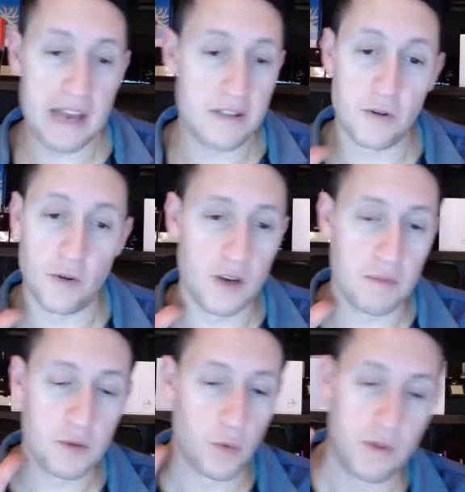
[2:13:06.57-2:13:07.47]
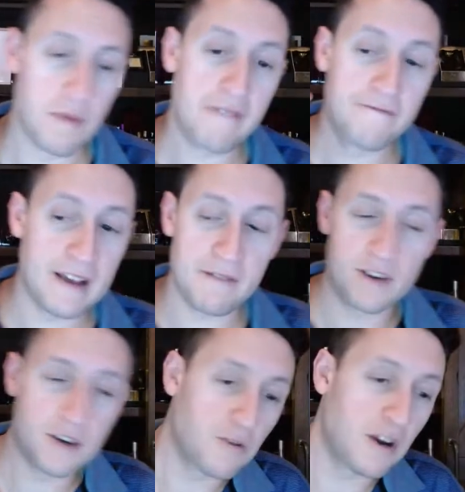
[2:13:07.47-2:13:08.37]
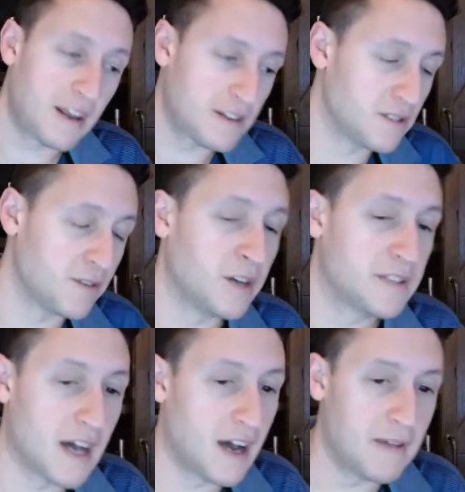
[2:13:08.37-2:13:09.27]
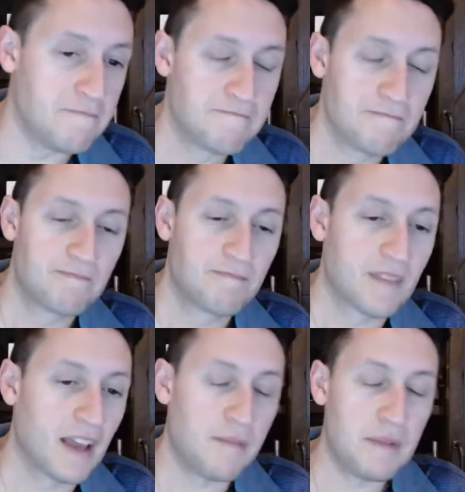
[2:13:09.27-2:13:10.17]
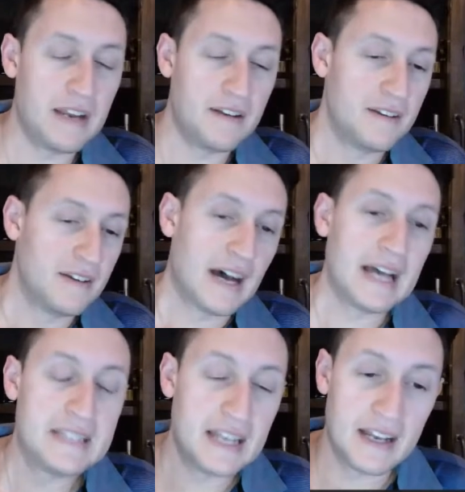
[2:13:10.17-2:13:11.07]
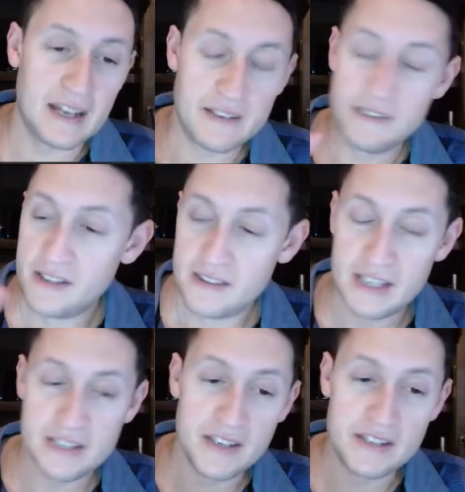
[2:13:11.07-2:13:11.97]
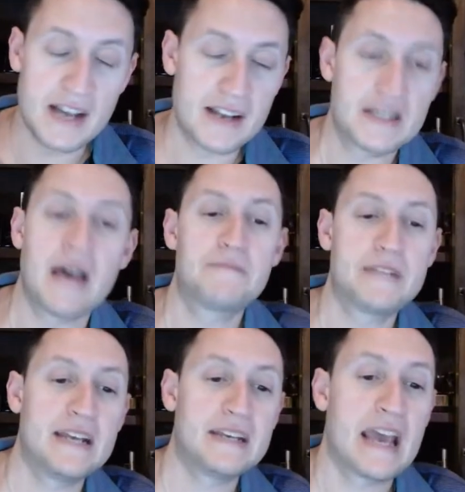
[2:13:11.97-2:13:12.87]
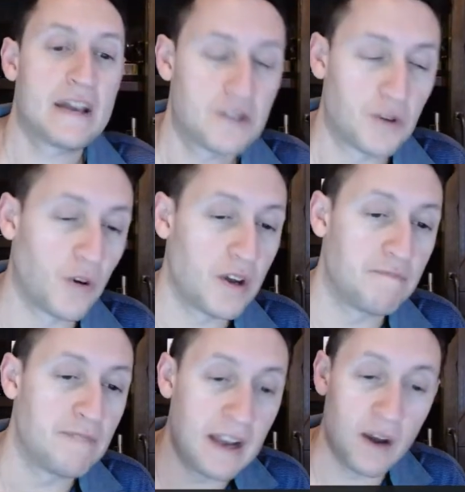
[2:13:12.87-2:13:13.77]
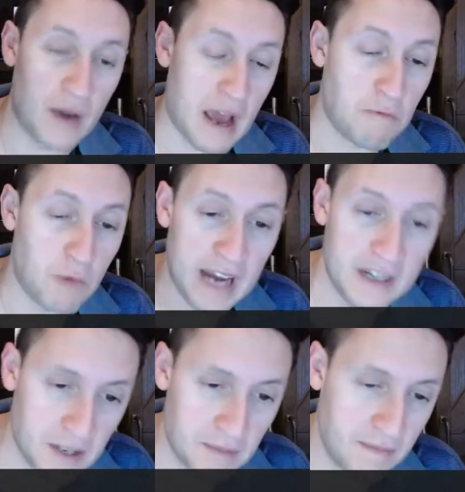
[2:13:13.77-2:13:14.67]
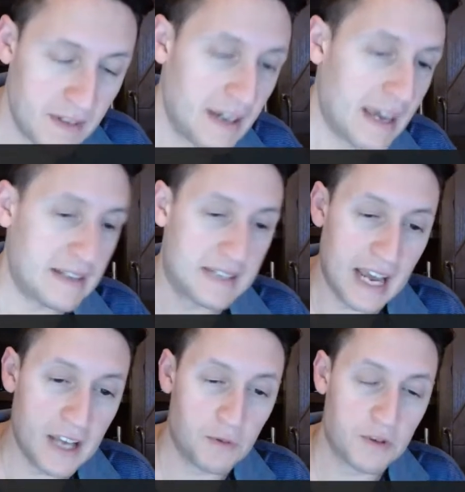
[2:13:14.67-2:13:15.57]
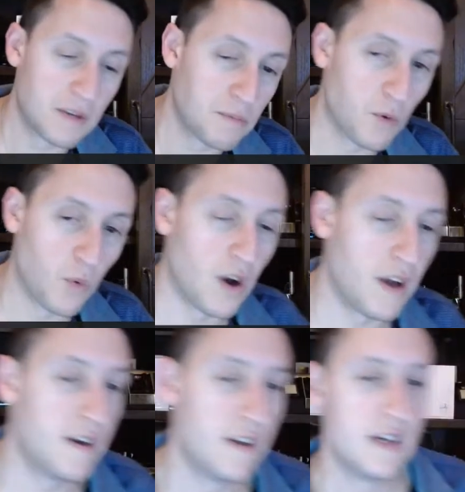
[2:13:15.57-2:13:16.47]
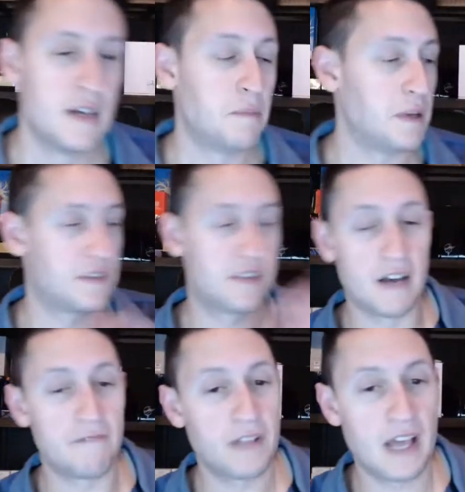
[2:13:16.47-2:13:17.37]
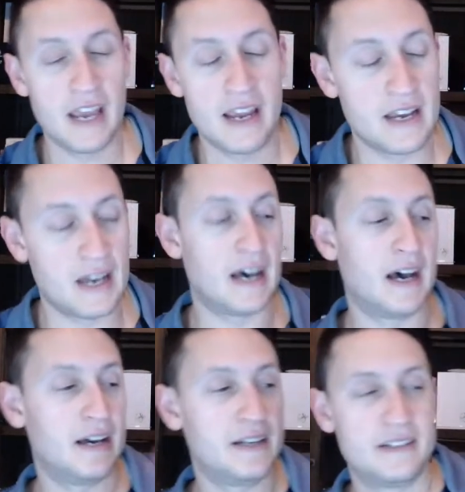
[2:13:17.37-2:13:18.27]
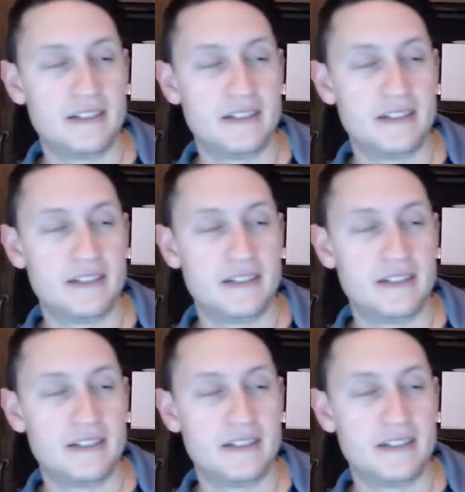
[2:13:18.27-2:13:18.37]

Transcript: Castoreum is one of my favorite ingredients of all time. I mean, I did a this is not a top ten castoreum video, and I ranked them, and Teus was number one. But stuff like uh,